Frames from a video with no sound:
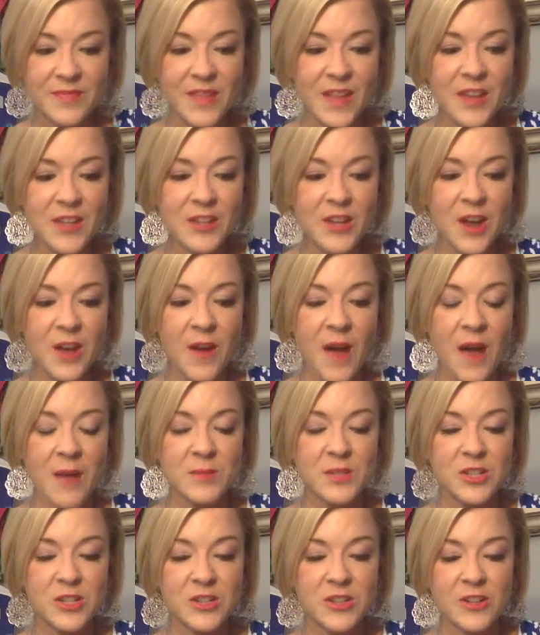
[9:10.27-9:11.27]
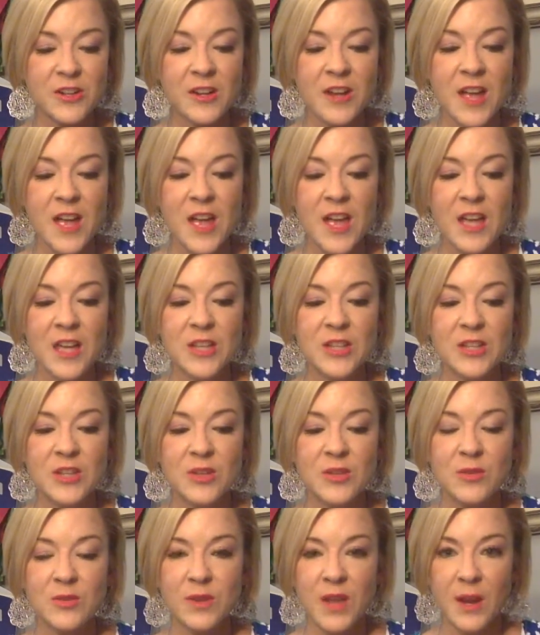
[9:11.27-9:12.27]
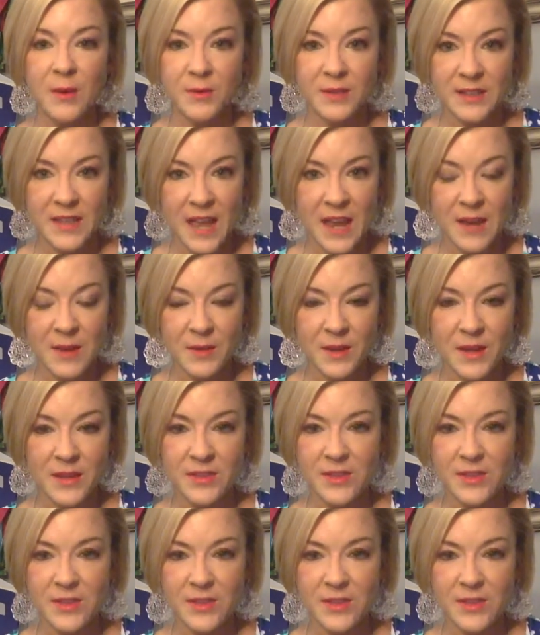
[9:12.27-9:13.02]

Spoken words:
You know, I'm sure you can relate with,